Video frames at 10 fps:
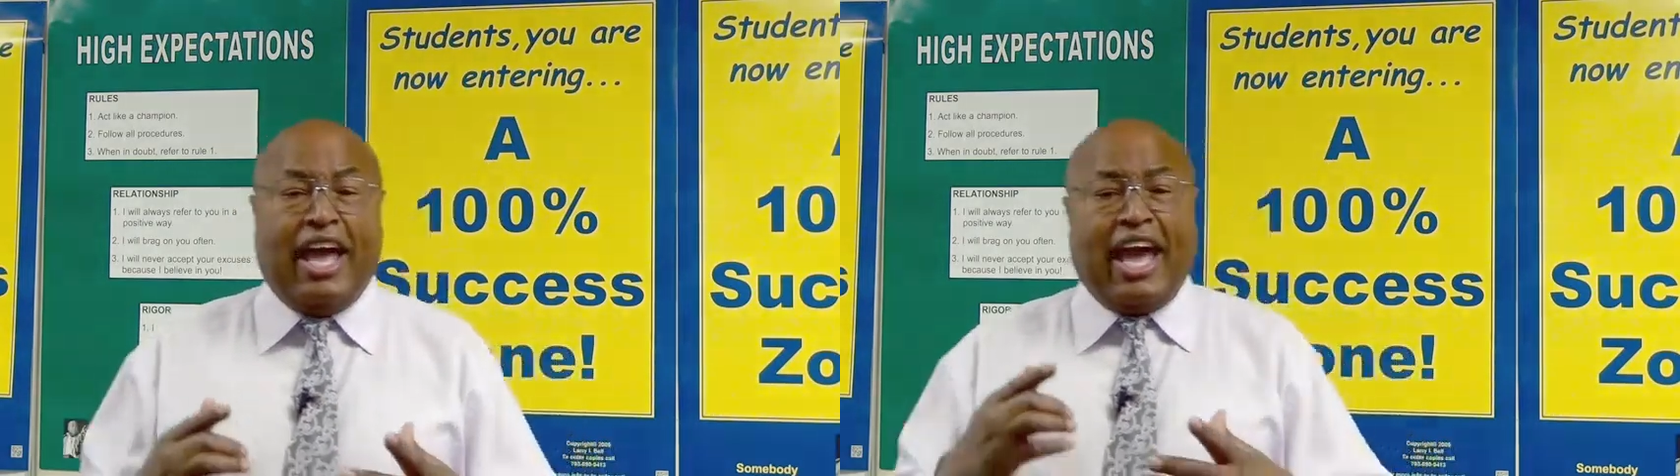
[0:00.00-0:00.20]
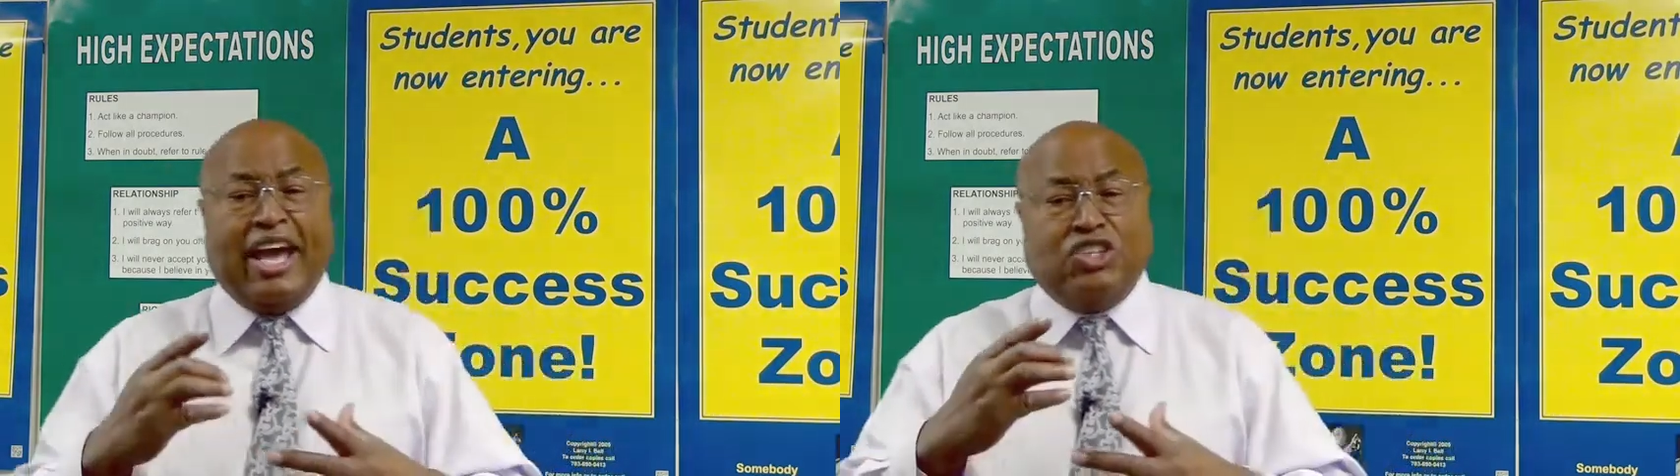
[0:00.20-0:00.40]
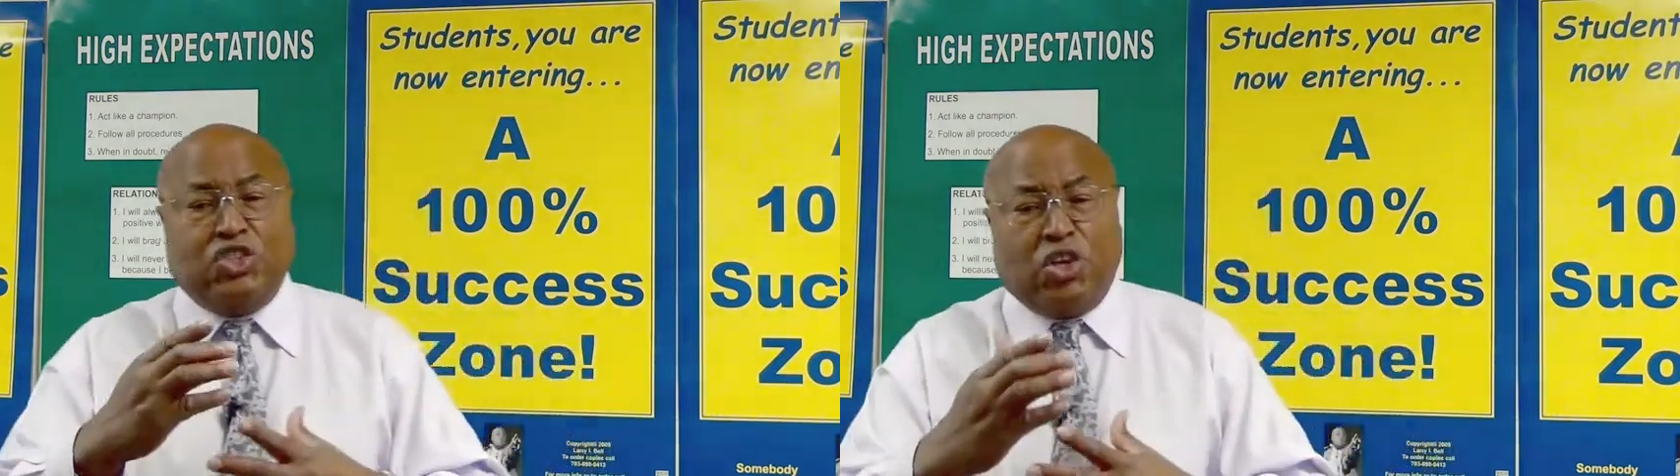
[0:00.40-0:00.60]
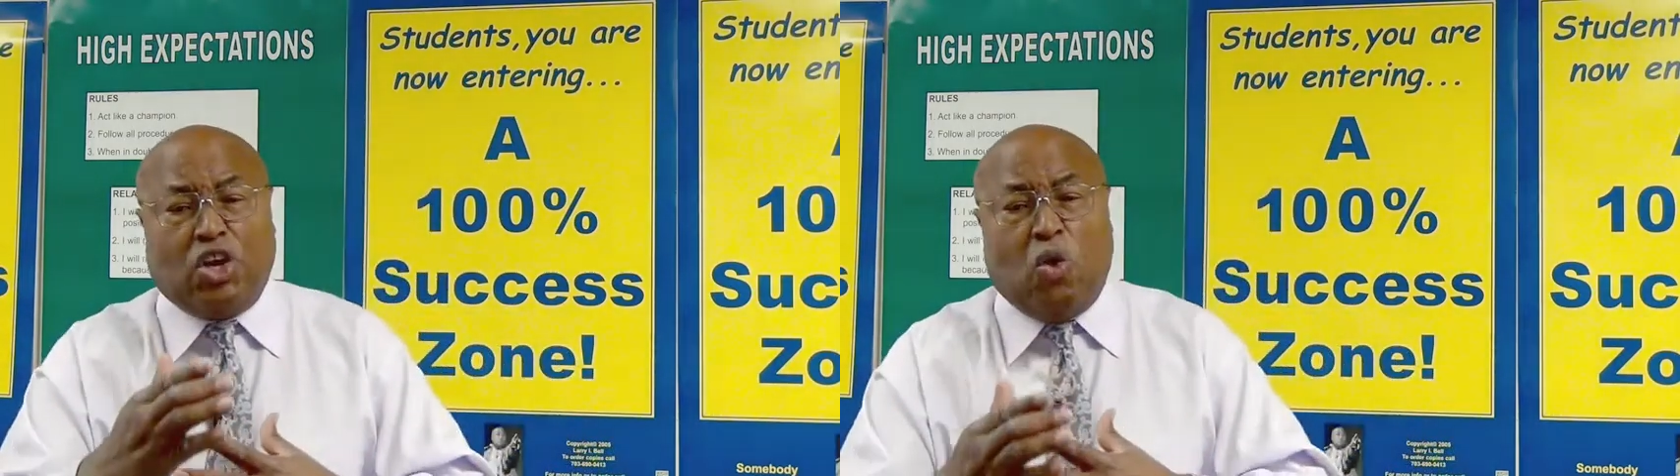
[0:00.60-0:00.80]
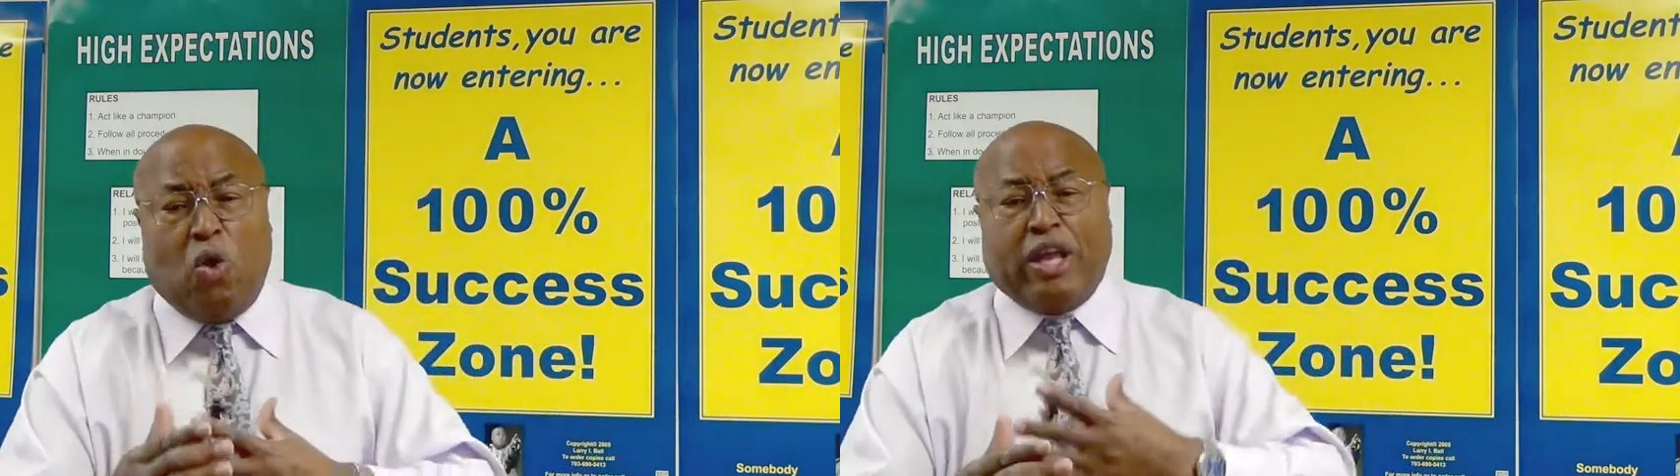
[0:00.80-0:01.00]
As you're
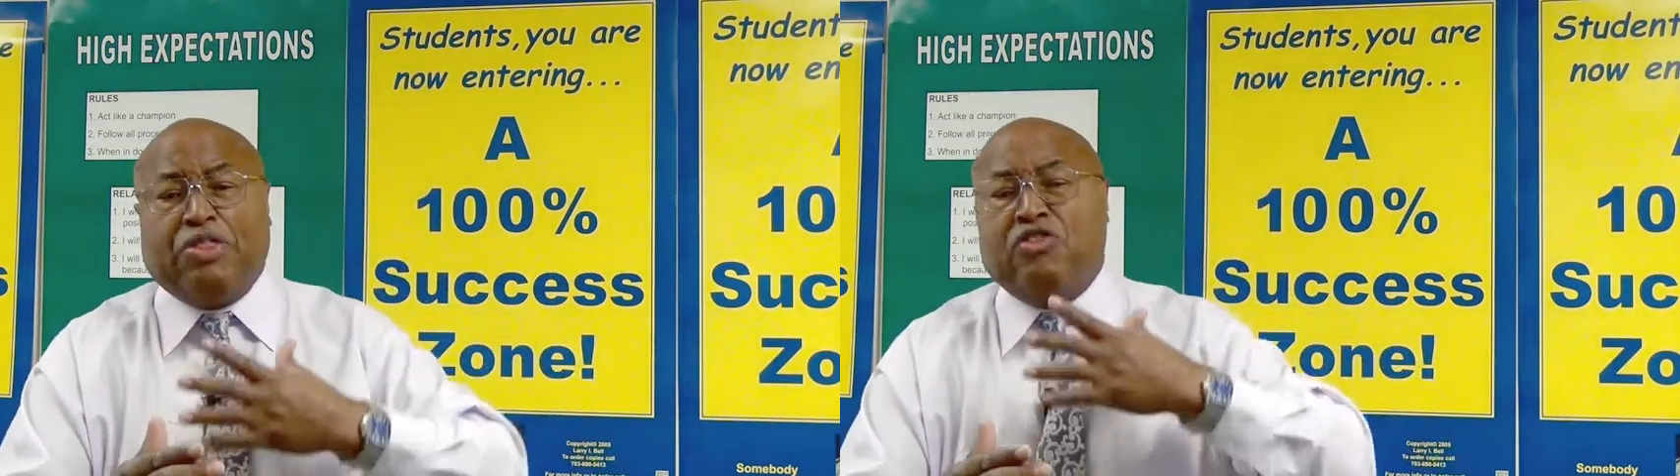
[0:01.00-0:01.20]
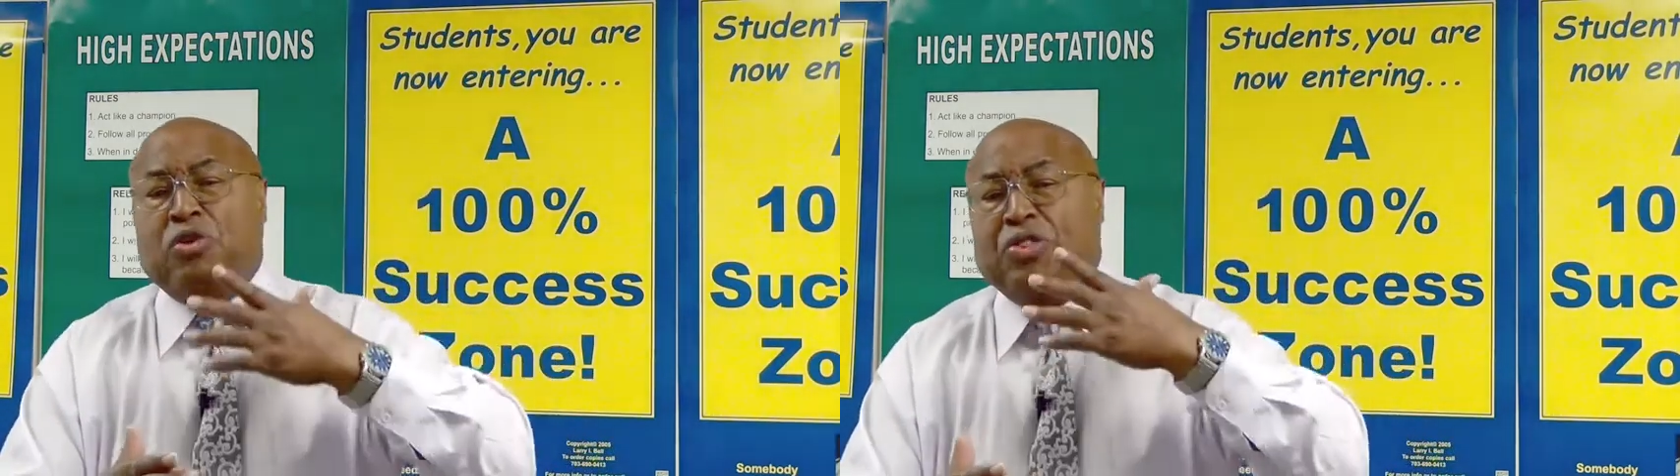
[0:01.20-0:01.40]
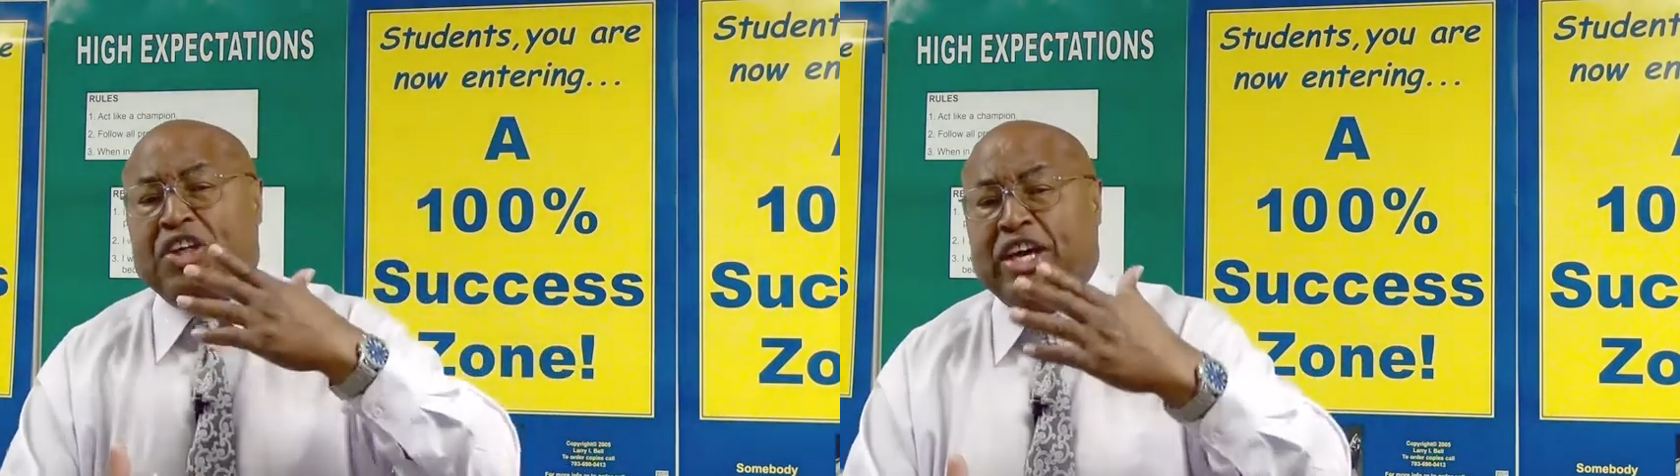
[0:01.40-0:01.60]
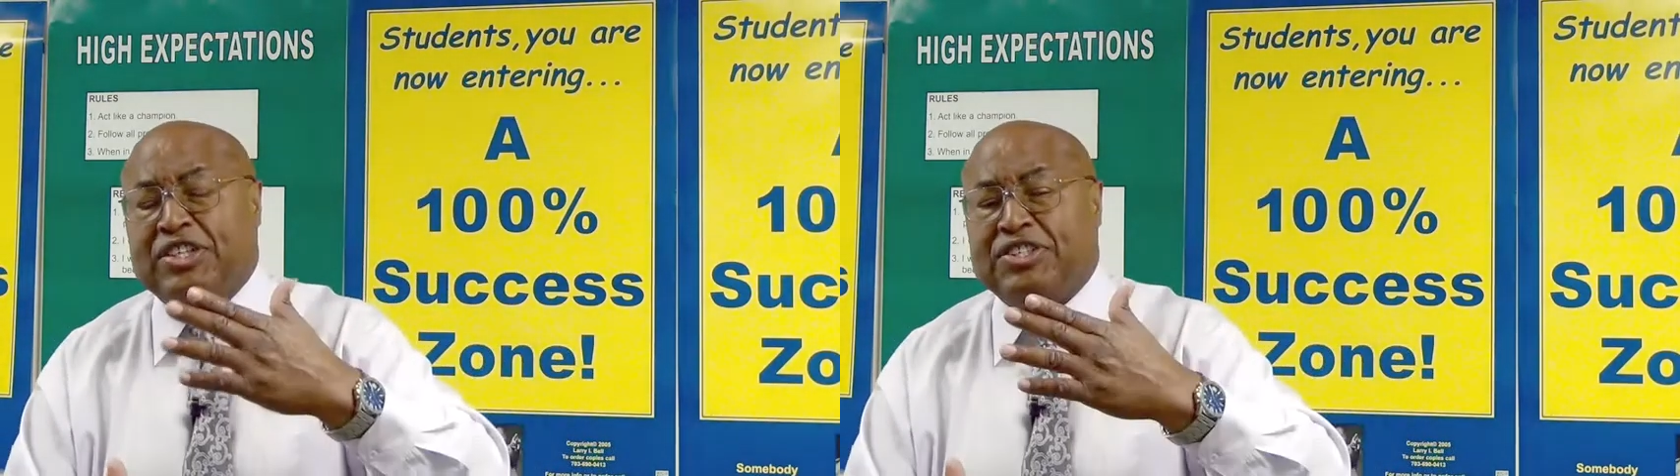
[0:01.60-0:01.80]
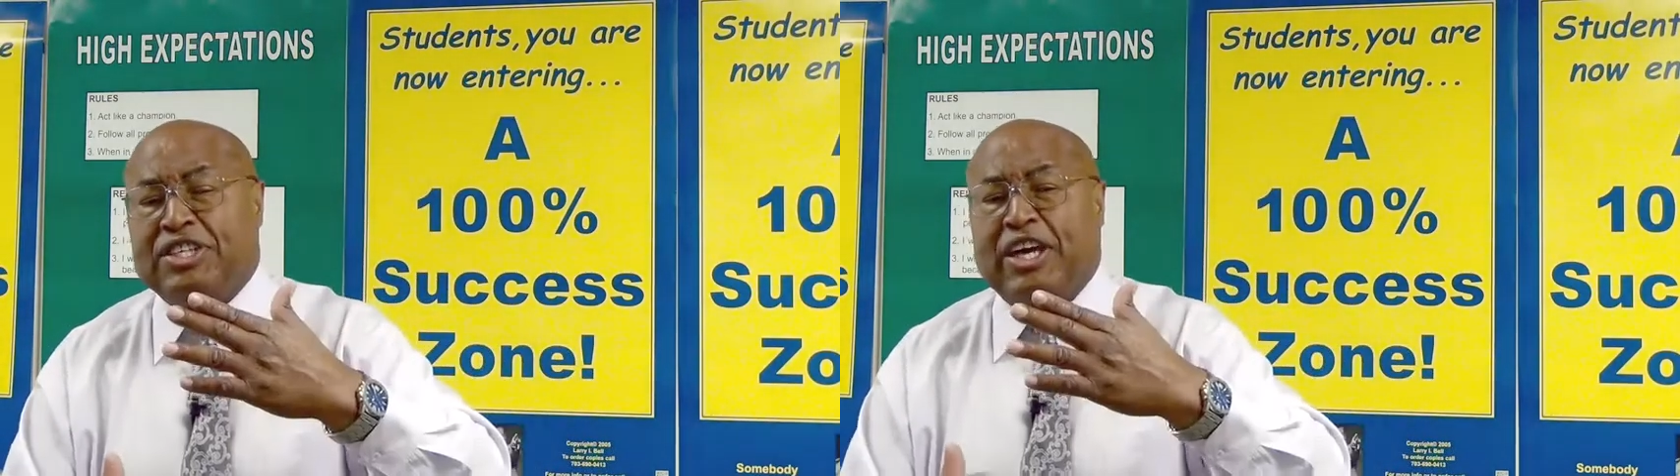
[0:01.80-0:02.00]
going through
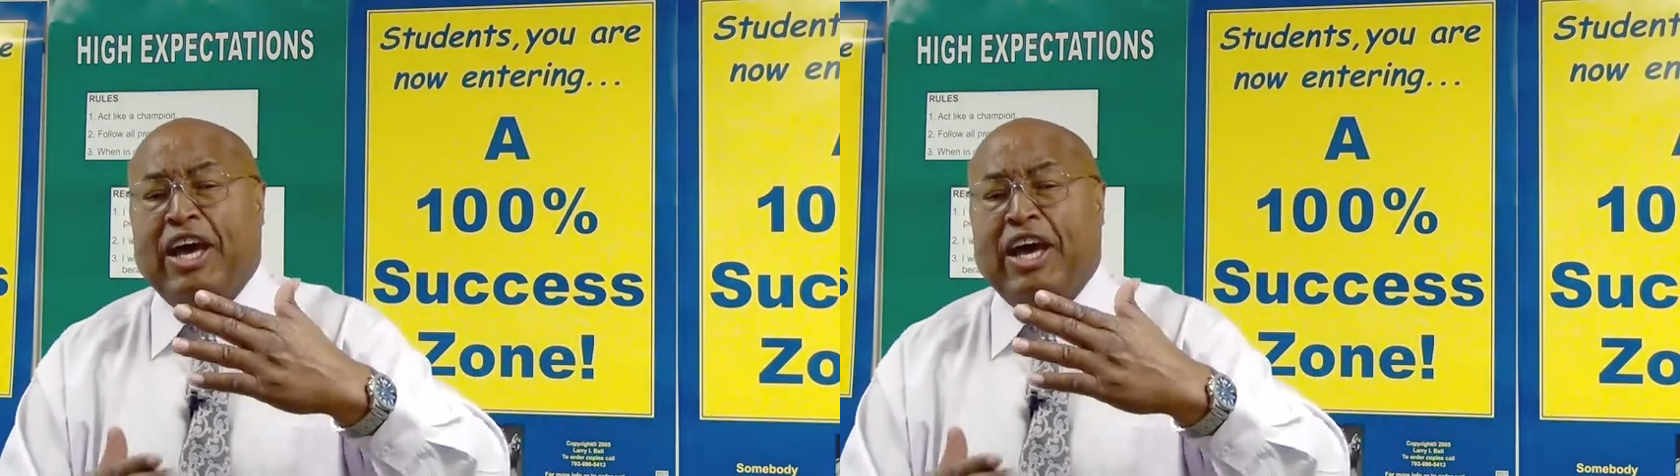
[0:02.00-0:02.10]
this